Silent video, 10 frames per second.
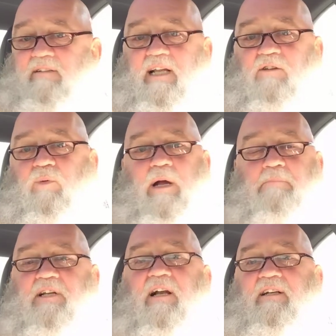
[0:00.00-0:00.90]
That's why
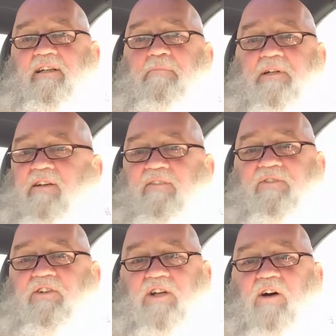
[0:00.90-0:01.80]
I'm telling you. Because
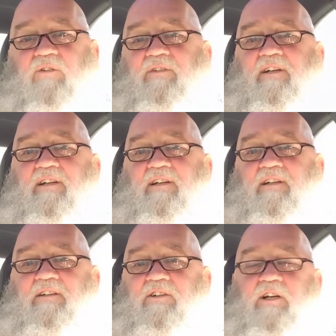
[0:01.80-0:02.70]
if you don't,
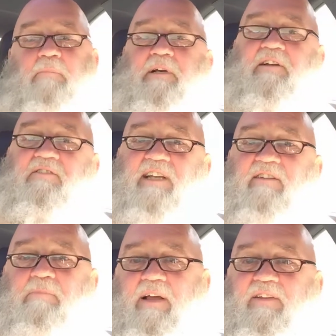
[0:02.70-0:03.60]
you're going to be
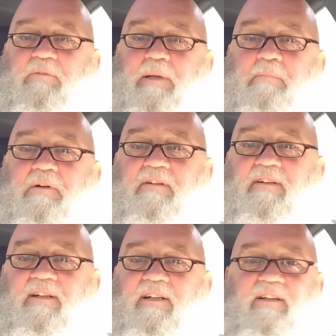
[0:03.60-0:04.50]
deceived by these people.
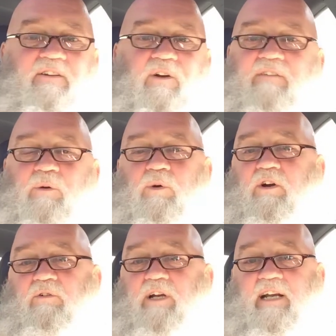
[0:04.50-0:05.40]
They're
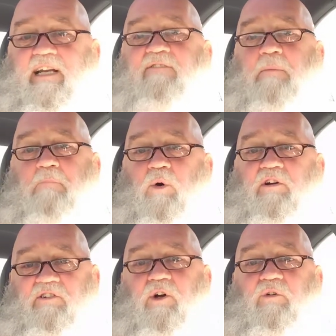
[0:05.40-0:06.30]
everywhere. And even
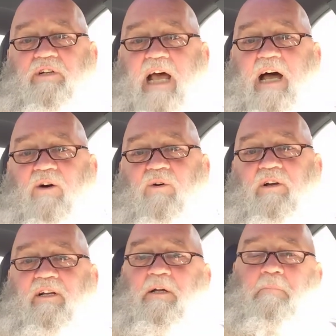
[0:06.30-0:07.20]
more so now,
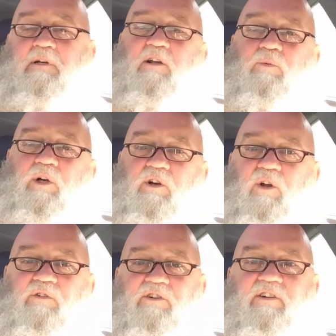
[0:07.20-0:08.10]
because we're
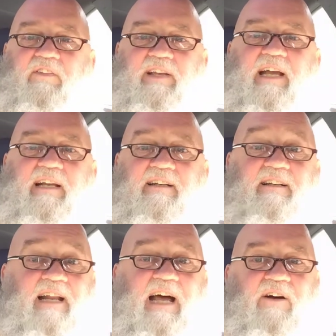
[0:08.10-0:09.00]
closer to the end
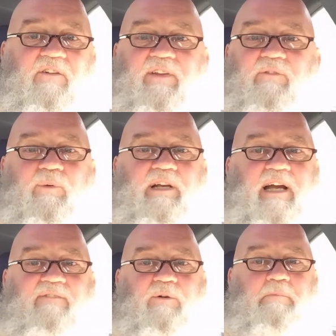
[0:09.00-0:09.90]
now than we
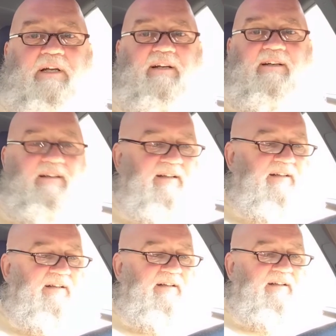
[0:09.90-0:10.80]
ever been.
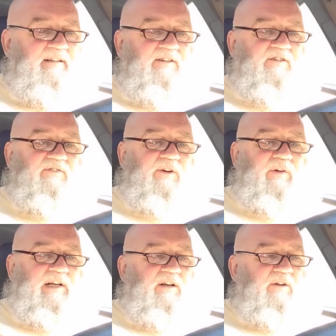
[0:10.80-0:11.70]
This is
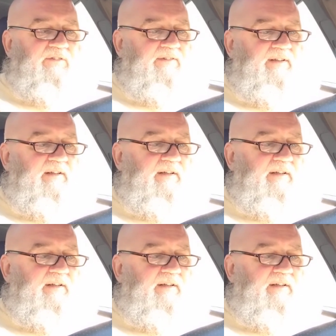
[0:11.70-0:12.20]
very close.